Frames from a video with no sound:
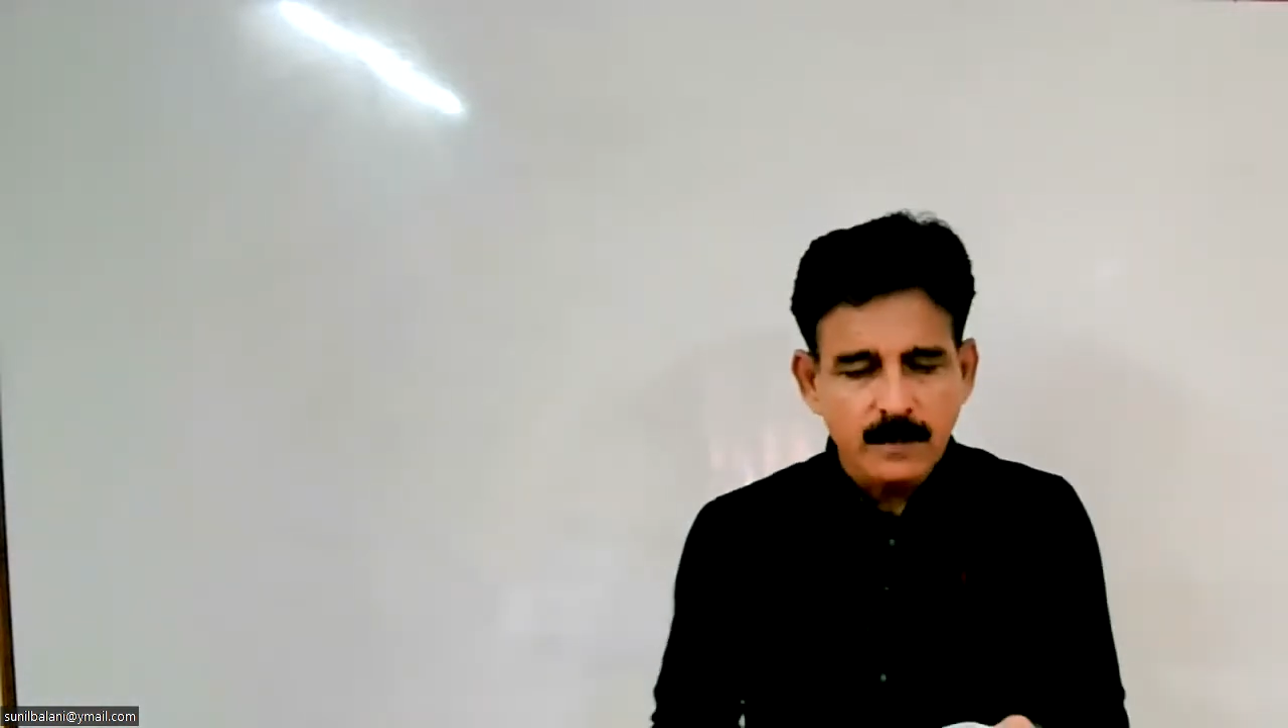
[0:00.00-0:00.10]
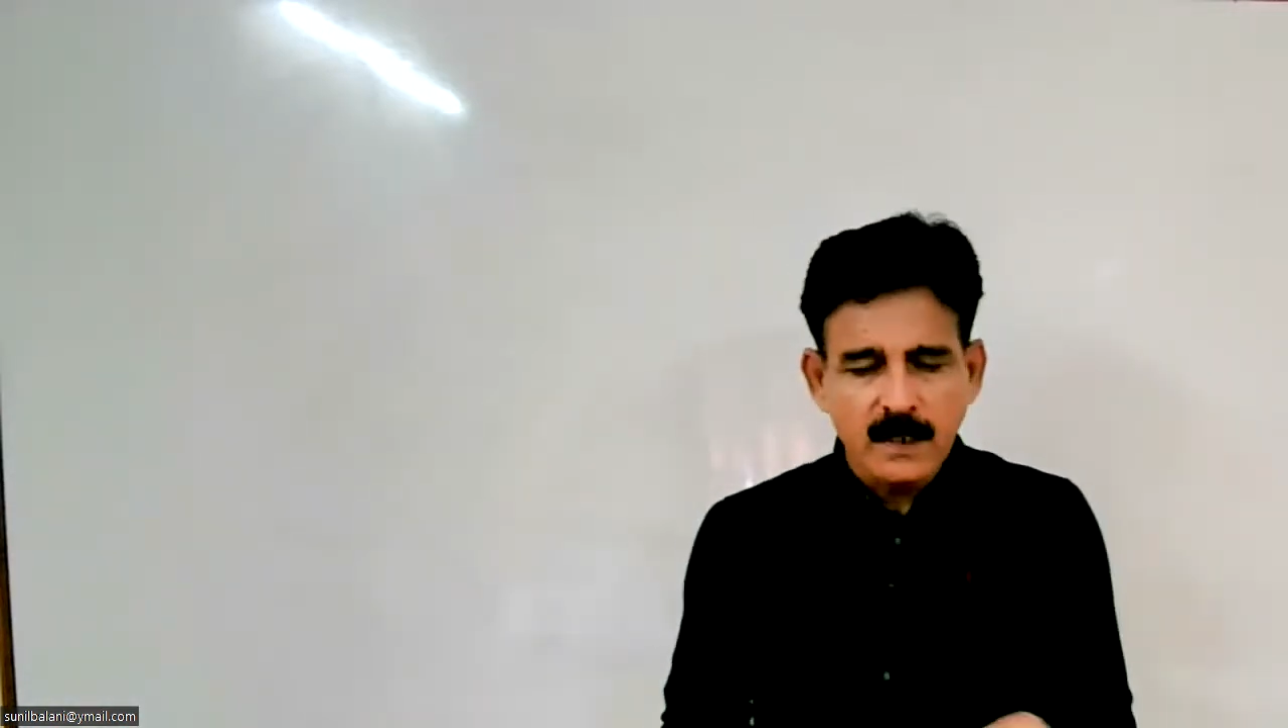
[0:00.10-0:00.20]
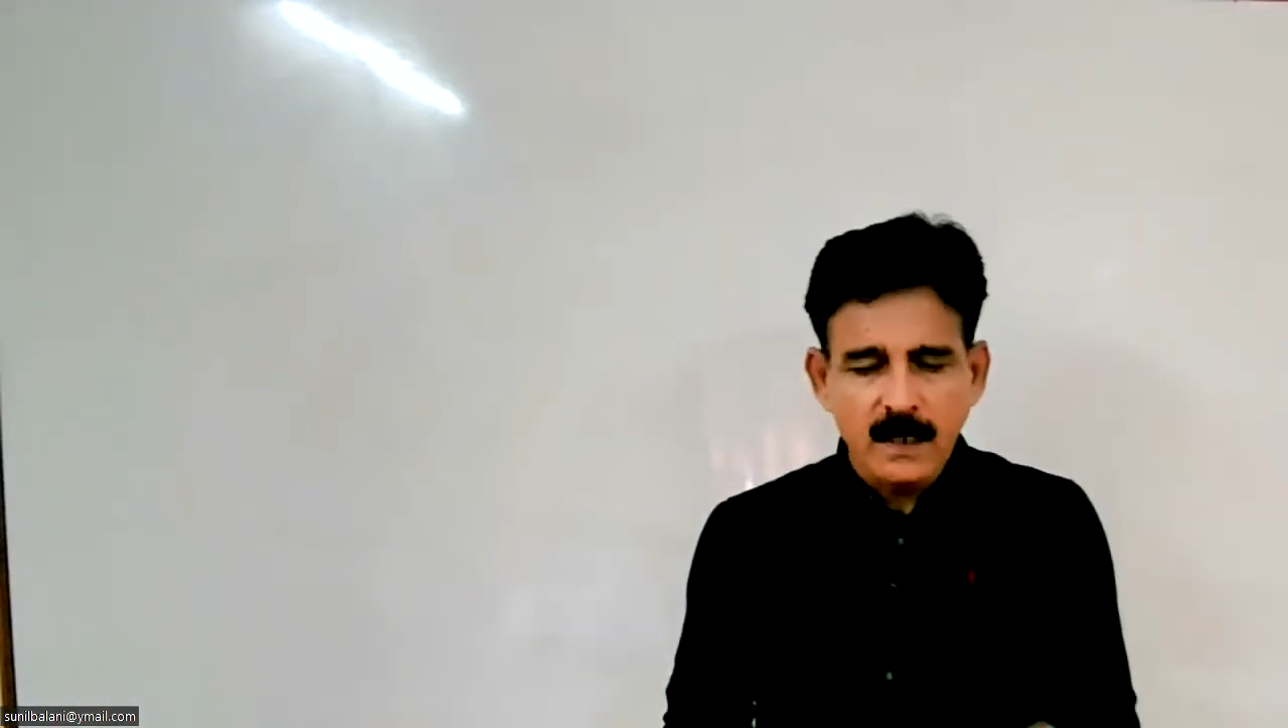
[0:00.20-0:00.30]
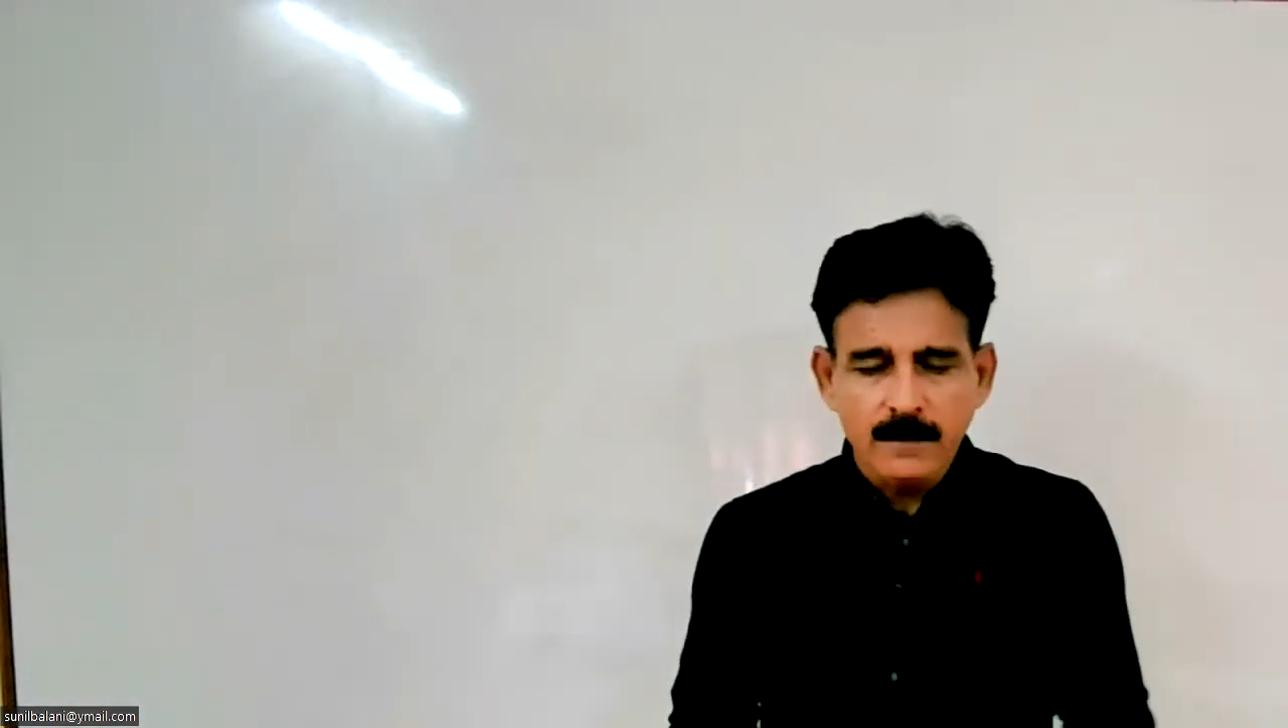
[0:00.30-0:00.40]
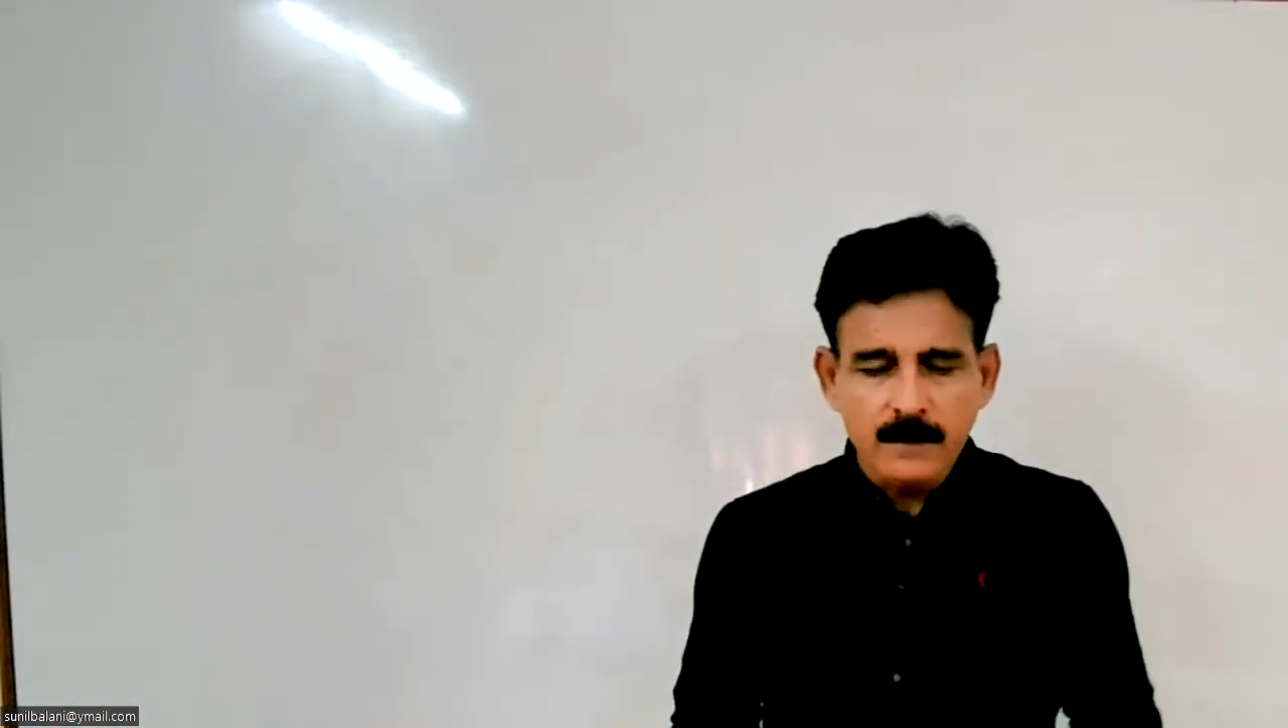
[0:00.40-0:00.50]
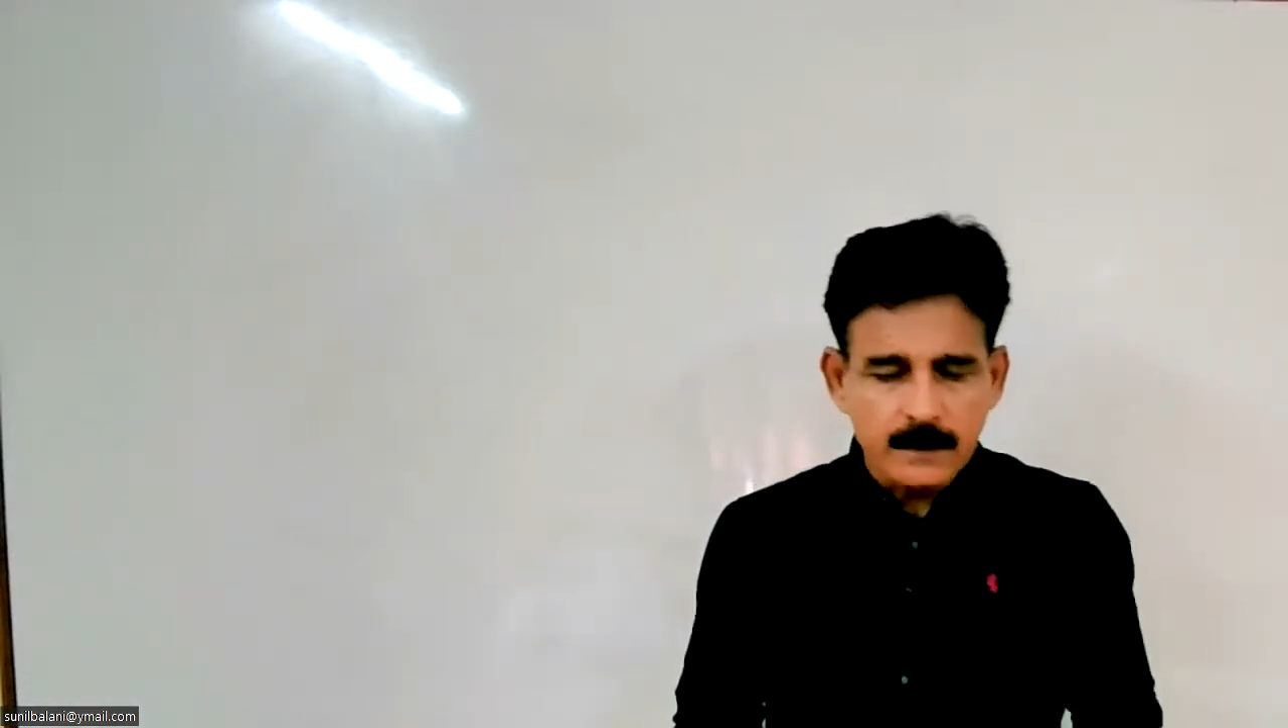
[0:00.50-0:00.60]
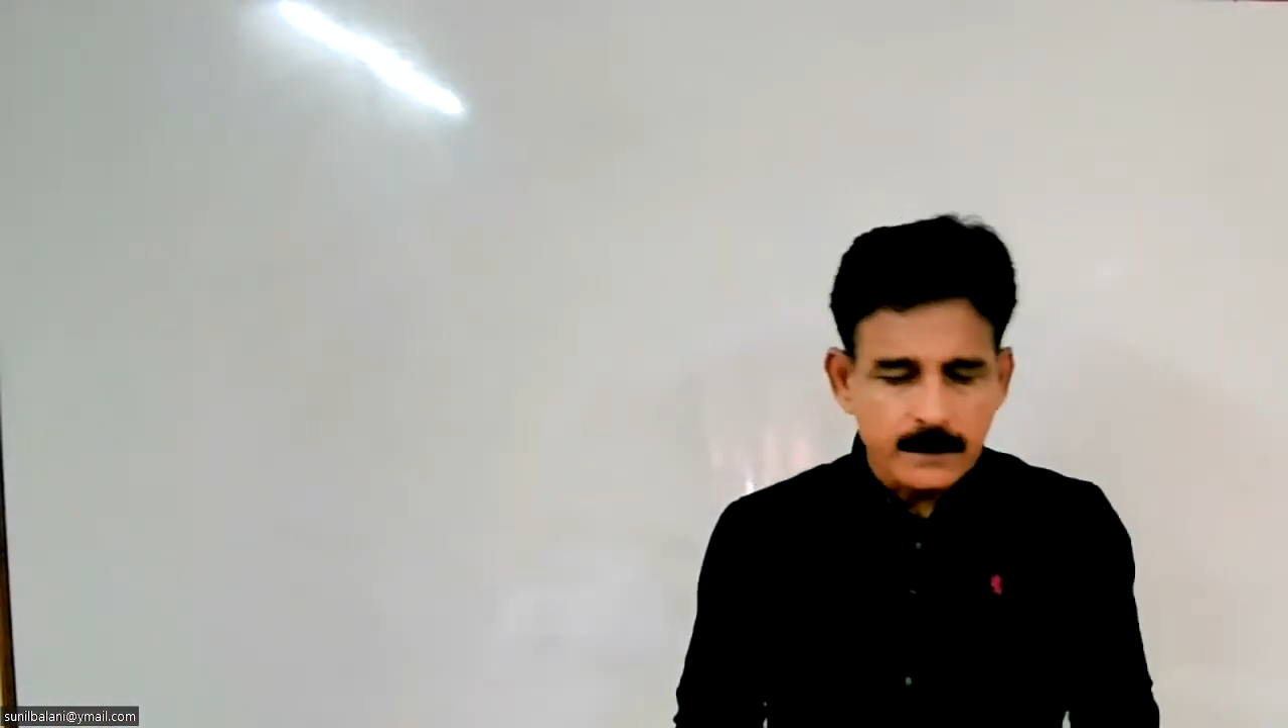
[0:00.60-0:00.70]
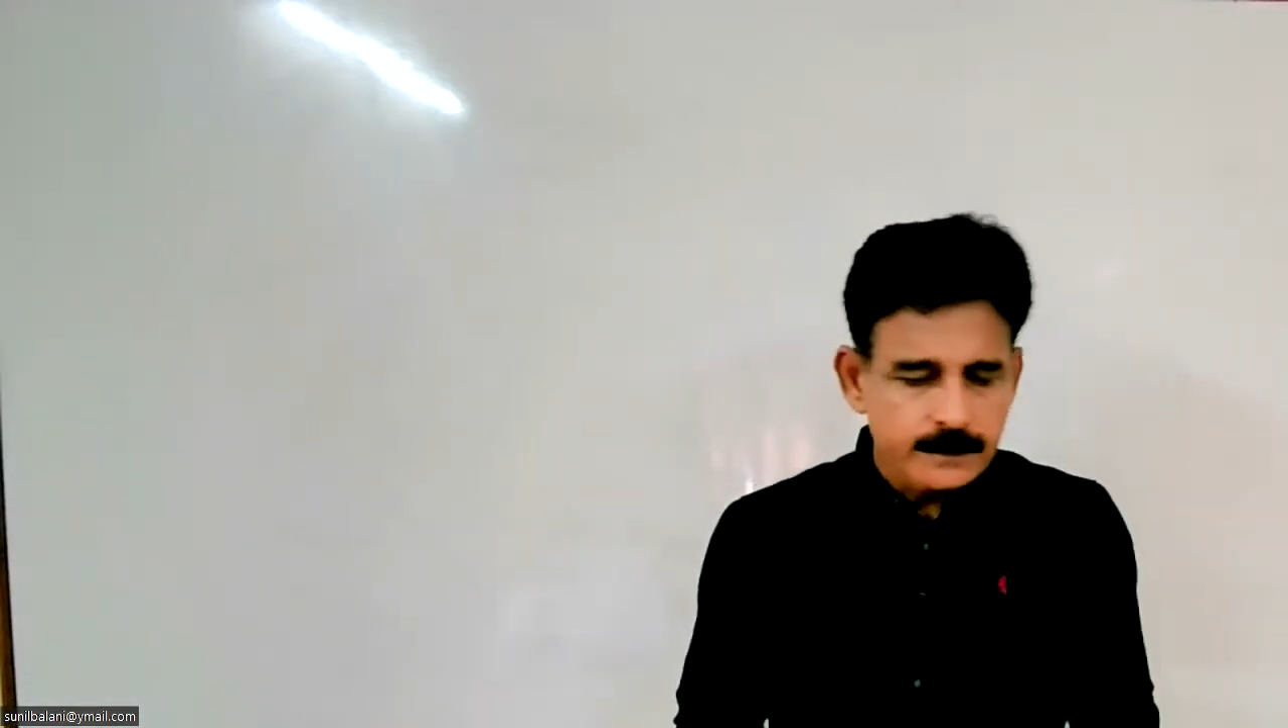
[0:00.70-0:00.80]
11.